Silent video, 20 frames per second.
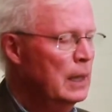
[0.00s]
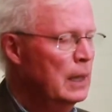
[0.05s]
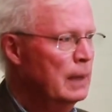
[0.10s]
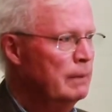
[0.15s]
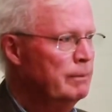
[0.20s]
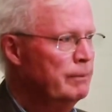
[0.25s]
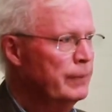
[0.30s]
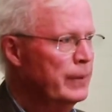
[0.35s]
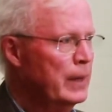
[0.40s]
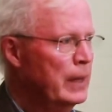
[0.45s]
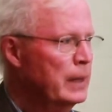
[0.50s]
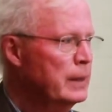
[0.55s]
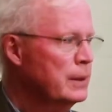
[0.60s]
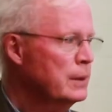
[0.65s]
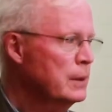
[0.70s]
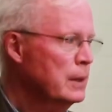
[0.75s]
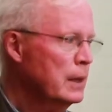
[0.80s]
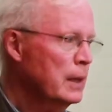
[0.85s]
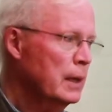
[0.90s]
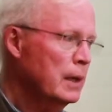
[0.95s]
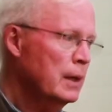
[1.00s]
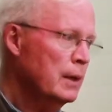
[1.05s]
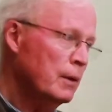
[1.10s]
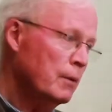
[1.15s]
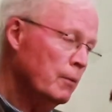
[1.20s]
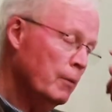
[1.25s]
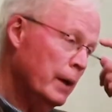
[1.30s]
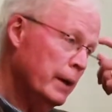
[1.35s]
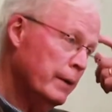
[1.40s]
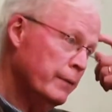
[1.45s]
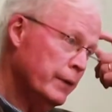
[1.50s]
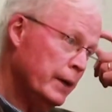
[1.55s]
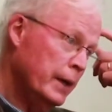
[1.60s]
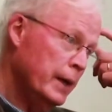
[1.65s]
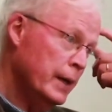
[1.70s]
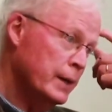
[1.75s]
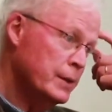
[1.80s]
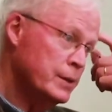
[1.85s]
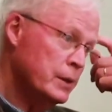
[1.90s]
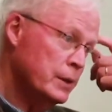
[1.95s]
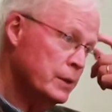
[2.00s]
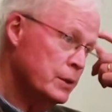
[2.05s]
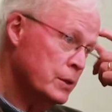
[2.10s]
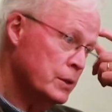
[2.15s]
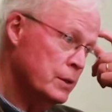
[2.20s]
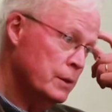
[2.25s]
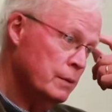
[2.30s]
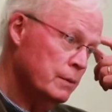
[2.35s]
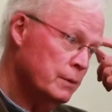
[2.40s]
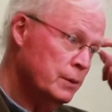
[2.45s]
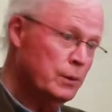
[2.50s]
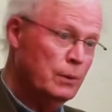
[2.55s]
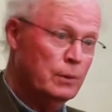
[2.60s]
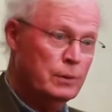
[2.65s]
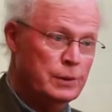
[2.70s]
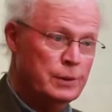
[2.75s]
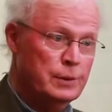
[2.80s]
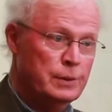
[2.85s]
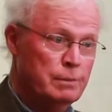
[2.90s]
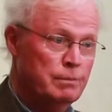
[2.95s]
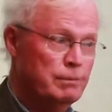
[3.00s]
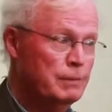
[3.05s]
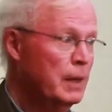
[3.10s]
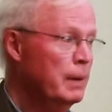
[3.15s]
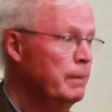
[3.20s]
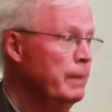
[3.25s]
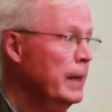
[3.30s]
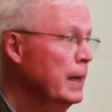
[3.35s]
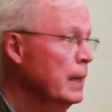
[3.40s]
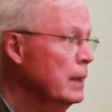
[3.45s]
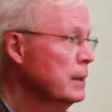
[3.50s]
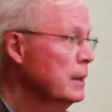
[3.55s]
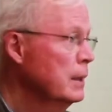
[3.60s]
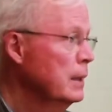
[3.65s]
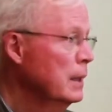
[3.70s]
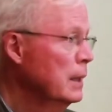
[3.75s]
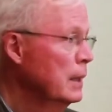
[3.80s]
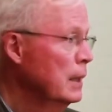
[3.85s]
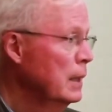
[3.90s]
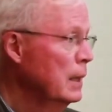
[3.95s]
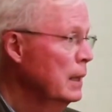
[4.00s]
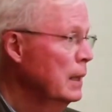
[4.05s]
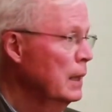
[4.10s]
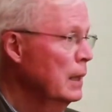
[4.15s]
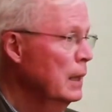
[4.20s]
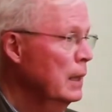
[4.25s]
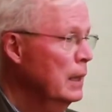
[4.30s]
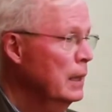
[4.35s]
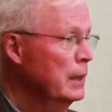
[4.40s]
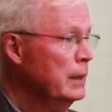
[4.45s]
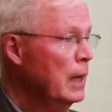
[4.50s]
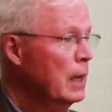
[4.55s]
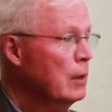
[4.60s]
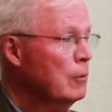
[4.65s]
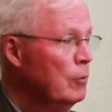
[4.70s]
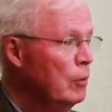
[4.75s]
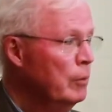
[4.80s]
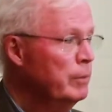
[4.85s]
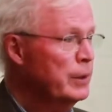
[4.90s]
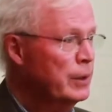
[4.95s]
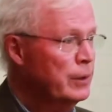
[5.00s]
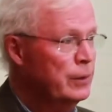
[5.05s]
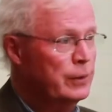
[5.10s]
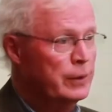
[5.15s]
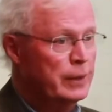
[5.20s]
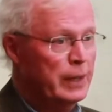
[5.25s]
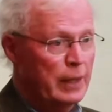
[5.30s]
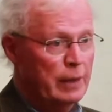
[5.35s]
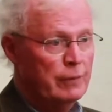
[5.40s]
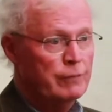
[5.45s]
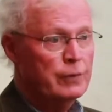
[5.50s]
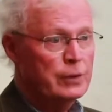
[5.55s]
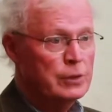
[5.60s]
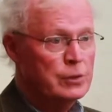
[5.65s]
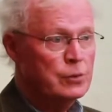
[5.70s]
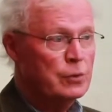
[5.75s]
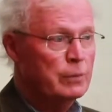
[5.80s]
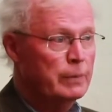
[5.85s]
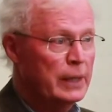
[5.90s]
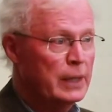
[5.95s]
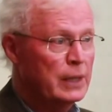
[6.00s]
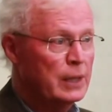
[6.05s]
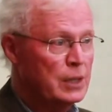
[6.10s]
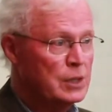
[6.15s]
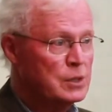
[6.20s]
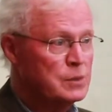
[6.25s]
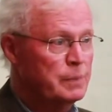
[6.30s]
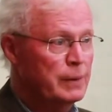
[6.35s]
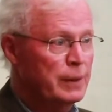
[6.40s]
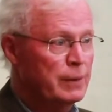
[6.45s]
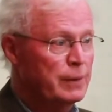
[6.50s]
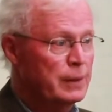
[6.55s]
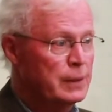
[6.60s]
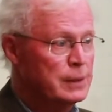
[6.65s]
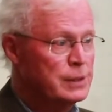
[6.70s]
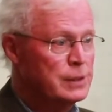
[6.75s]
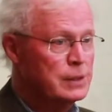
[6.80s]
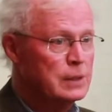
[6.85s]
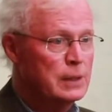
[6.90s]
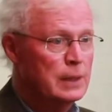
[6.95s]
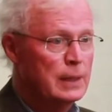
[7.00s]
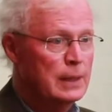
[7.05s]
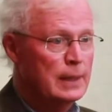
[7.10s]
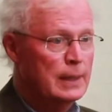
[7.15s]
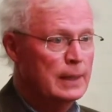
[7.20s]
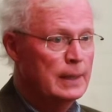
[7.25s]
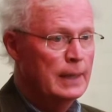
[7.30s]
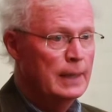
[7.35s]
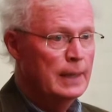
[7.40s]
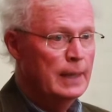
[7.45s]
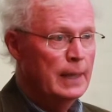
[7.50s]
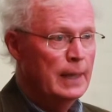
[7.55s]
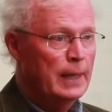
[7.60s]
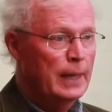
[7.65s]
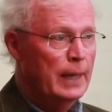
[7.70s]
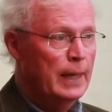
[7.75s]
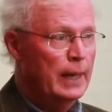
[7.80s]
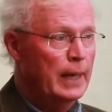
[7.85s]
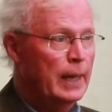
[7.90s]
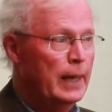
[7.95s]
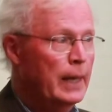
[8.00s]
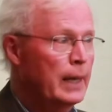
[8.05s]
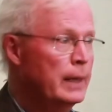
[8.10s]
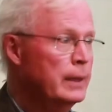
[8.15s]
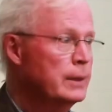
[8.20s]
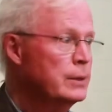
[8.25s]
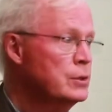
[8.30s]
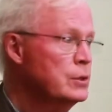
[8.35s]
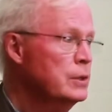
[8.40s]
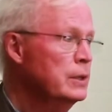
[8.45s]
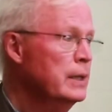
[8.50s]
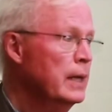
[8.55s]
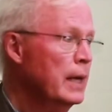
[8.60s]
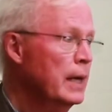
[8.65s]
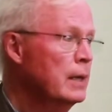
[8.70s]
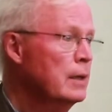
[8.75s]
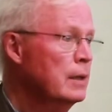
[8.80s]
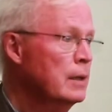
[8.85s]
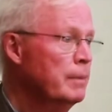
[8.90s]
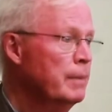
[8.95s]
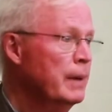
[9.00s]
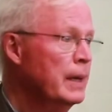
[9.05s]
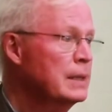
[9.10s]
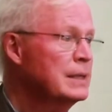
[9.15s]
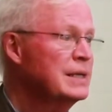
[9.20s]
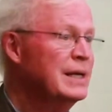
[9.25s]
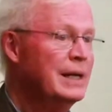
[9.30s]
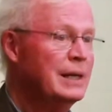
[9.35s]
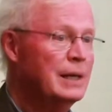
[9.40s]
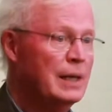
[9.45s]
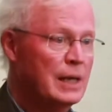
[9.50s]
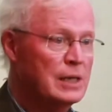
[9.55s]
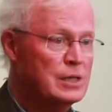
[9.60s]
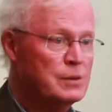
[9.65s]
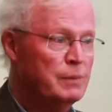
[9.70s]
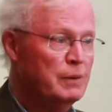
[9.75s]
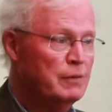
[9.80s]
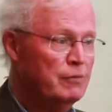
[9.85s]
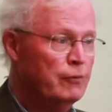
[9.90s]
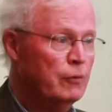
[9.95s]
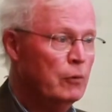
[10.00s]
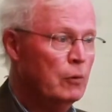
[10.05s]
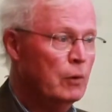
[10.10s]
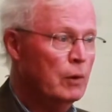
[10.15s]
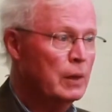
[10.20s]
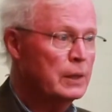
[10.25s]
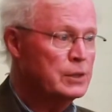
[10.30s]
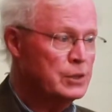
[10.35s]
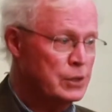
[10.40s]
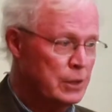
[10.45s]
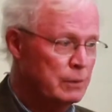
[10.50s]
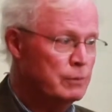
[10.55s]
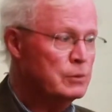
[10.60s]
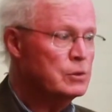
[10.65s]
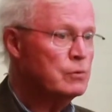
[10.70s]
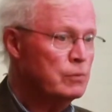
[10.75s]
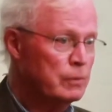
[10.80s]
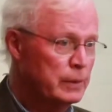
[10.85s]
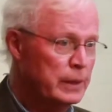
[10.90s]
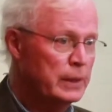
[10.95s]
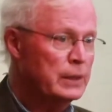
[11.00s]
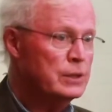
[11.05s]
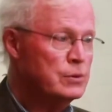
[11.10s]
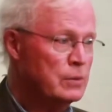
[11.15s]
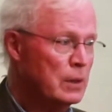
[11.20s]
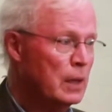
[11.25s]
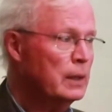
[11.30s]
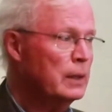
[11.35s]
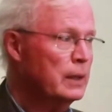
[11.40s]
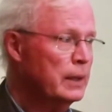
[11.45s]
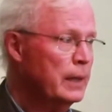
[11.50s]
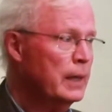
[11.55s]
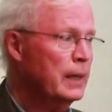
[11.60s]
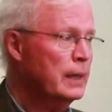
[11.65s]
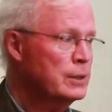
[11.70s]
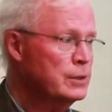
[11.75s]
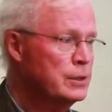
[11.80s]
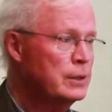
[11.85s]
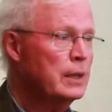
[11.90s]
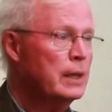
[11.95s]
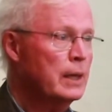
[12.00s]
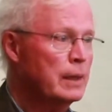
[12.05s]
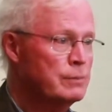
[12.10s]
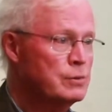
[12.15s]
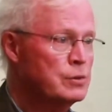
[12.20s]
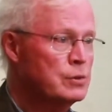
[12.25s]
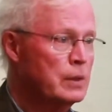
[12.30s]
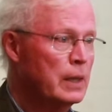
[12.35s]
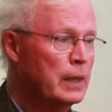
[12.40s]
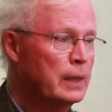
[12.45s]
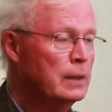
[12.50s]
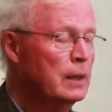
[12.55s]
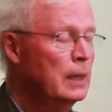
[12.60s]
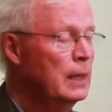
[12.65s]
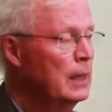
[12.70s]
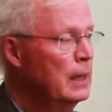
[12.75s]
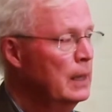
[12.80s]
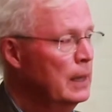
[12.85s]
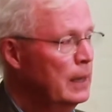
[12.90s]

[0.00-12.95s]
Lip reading: One of the counsellors talked about a young woman who'd had a very traumatic experience, and she'd had it about 10 days before, and she was really struggling, and she came straight.